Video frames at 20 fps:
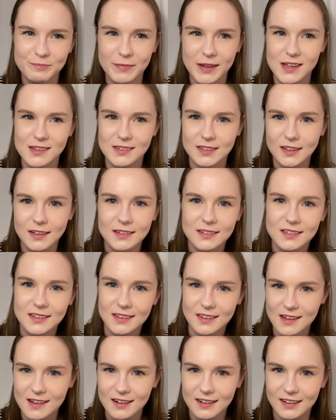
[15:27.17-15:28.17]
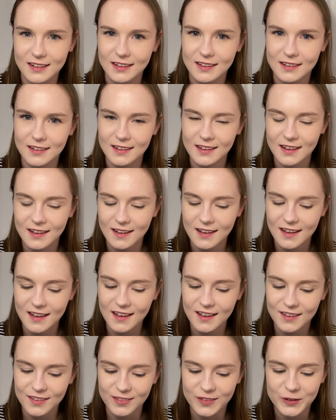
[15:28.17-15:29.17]
makes sense that like
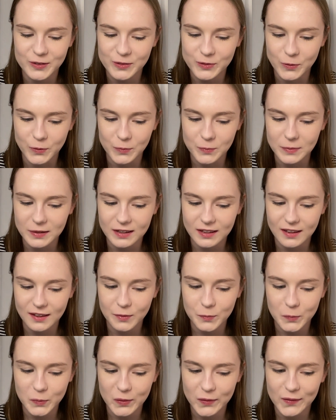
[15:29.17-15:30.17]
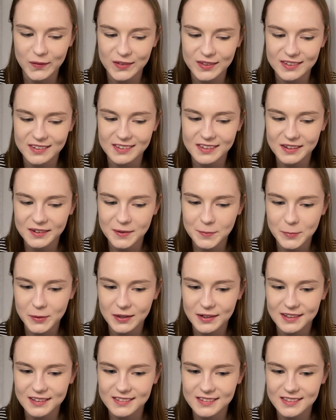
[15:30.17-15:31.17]
there's so many words that are
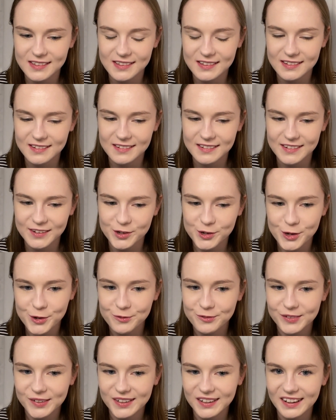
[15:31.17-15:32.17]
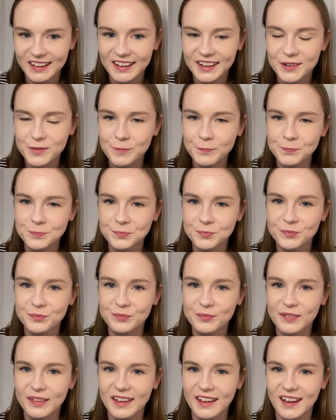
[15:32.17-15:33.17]
pronounced differently.
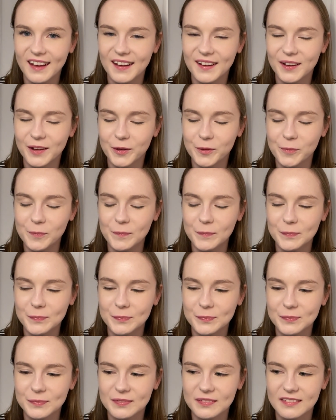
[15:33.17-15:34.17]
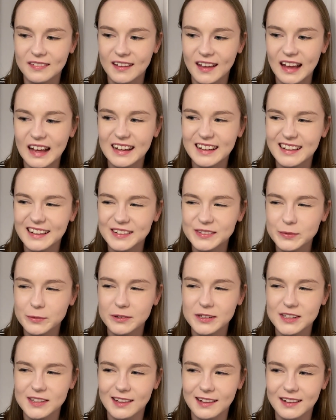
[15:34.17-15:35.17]
I kind
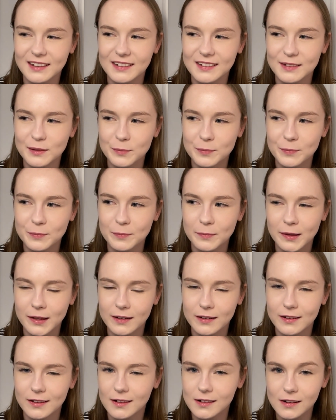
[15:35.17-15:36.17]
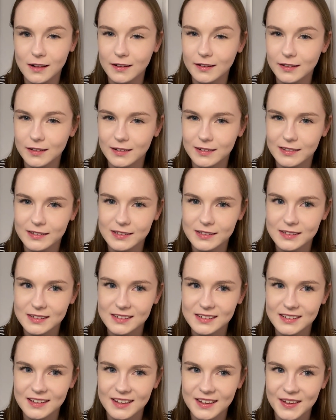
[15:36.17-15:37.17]
of wish they'd made it a longer
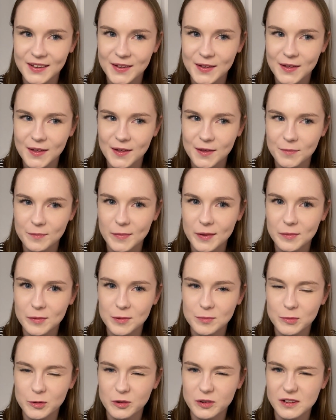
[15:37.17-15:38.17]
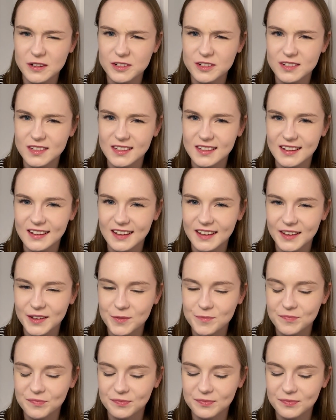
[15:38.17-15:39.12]
list, maybe more interesting.